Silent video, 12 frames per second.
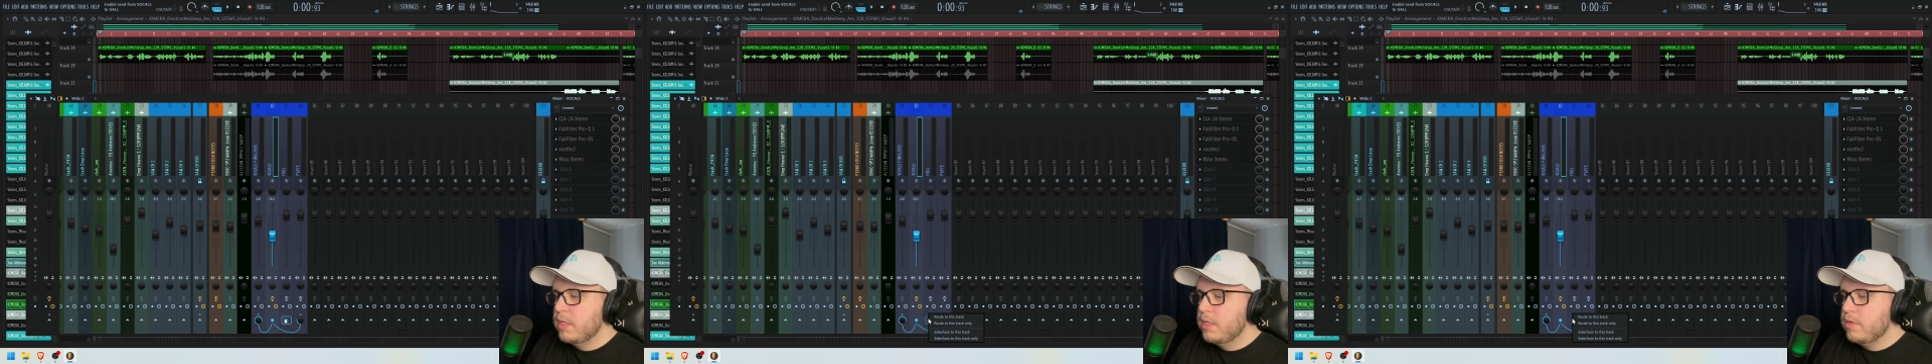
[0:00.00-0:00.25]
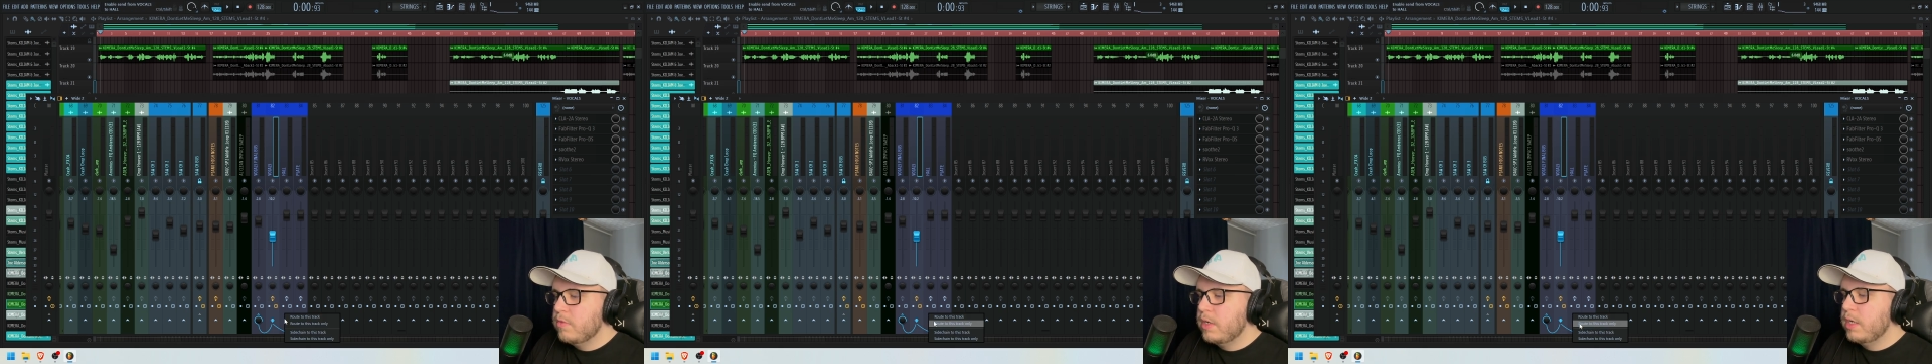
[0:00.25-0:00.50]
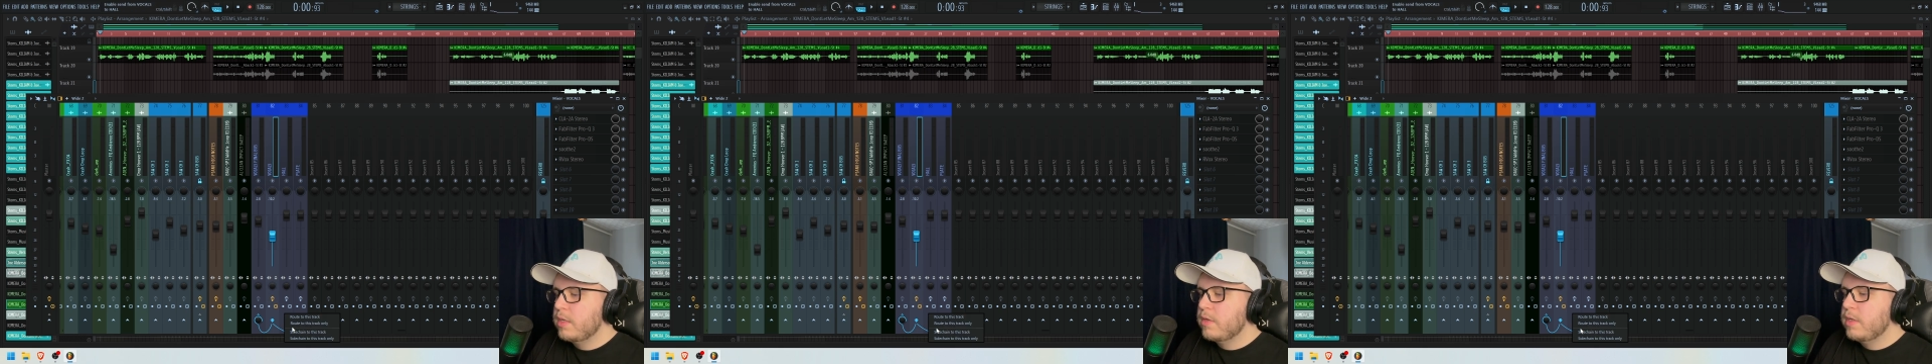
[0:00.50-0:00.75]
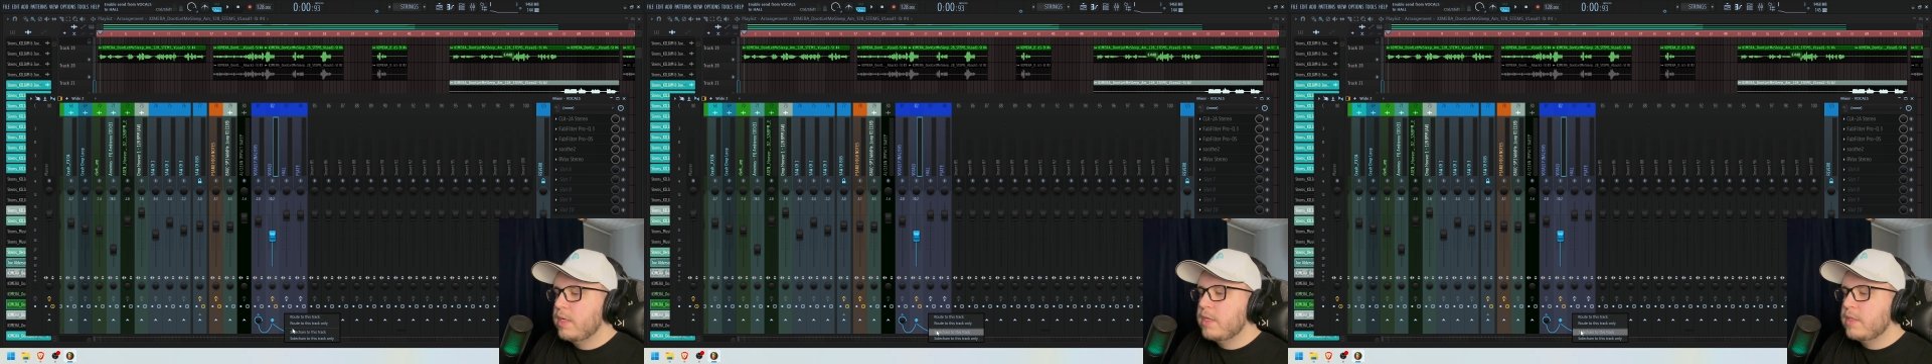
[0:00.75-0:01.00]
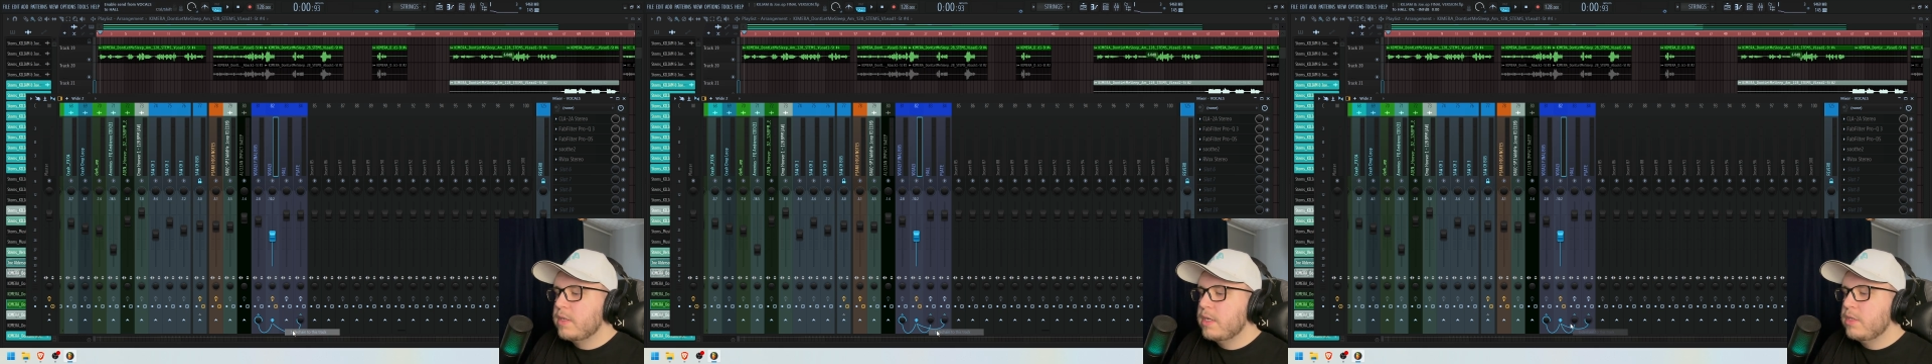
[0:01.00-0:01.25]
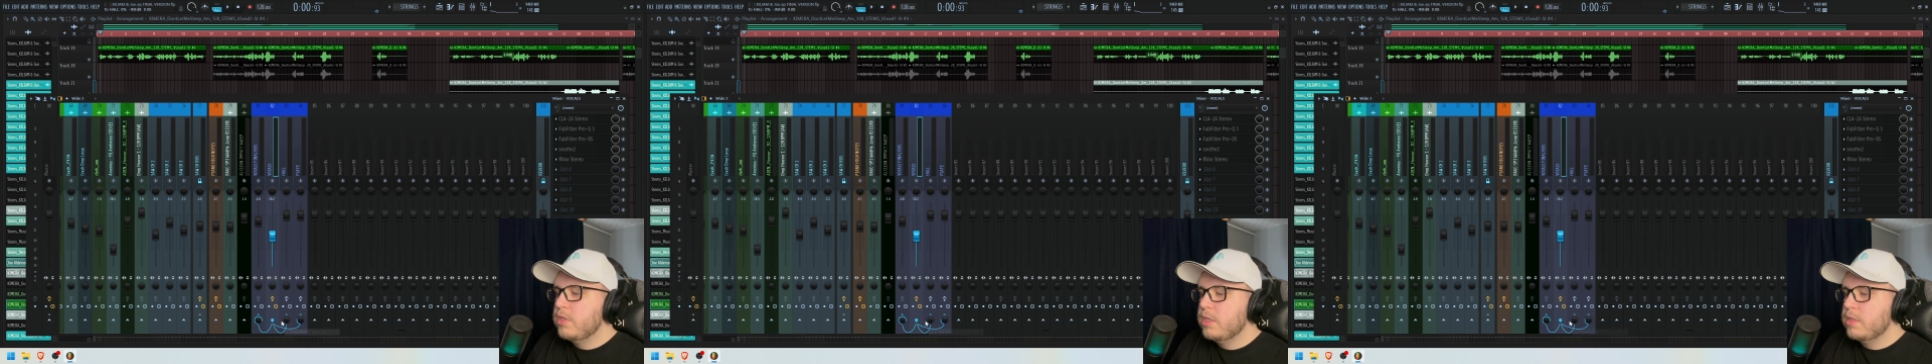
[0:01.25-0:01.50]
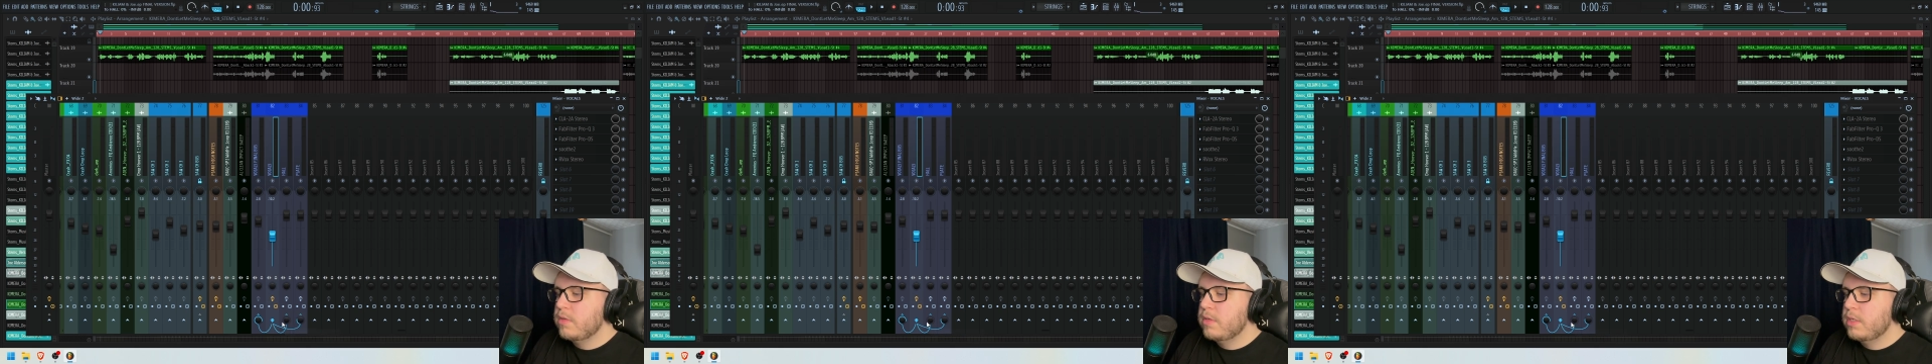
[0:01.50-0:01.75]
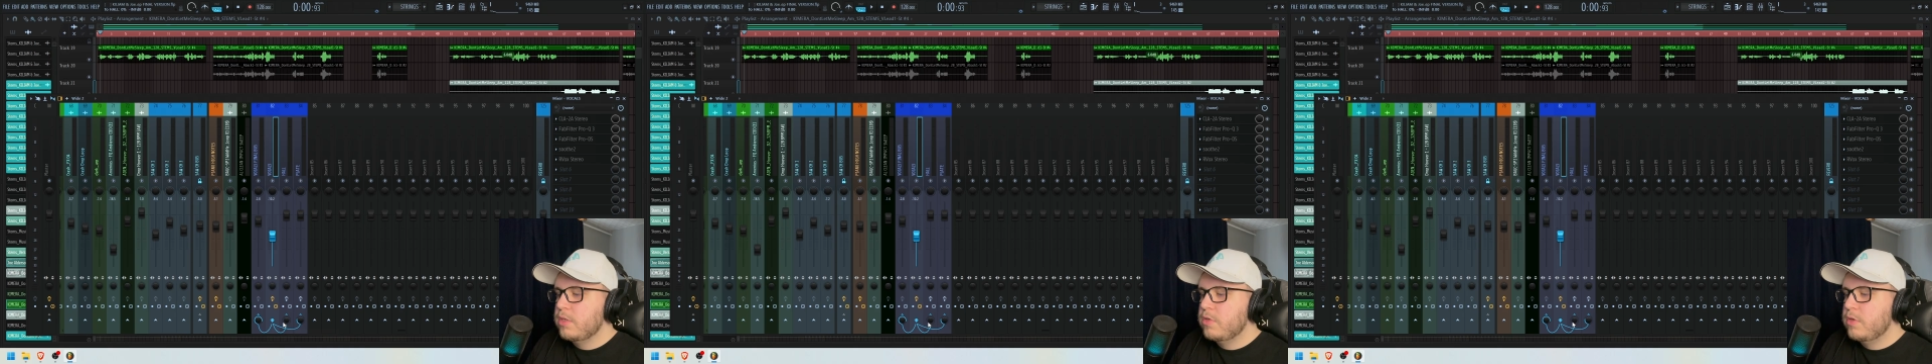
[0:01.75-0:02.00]
you right click sidechain to
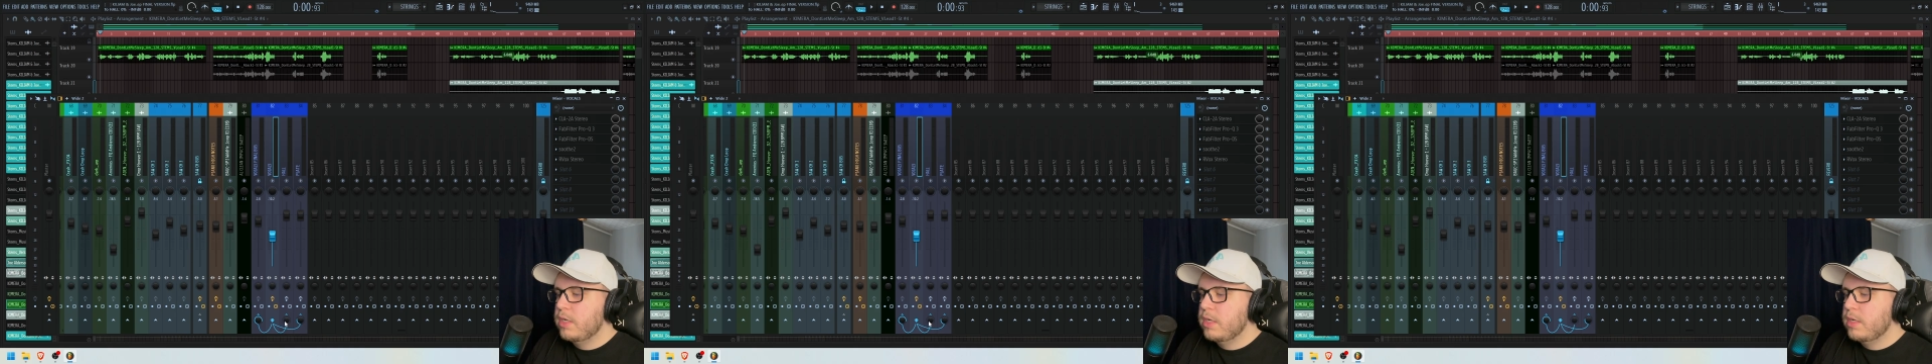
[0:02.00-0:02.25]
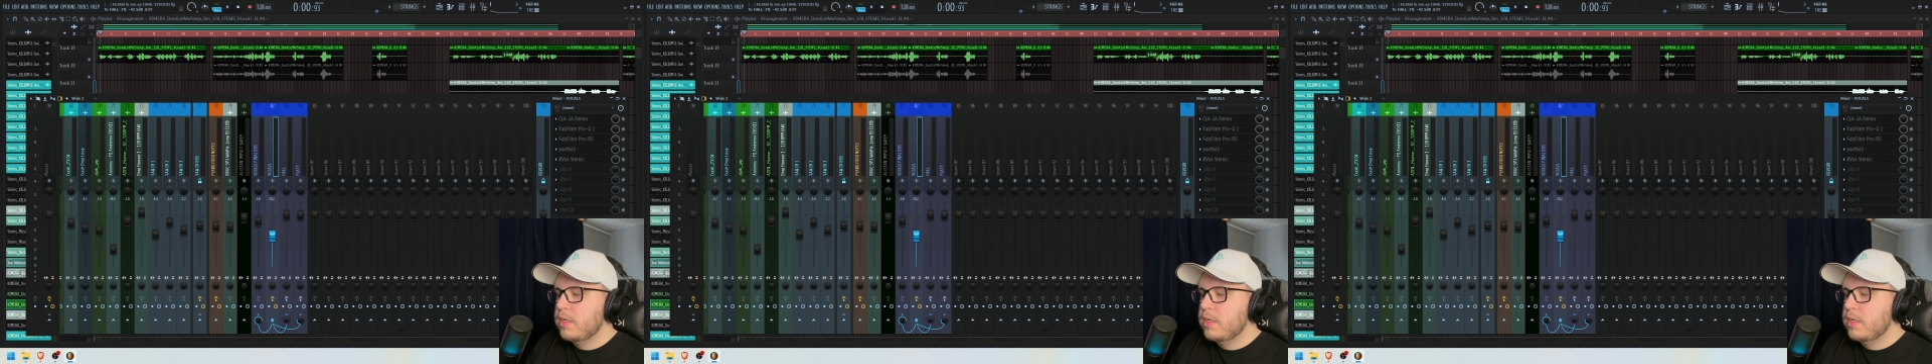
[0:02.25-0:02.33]
this track,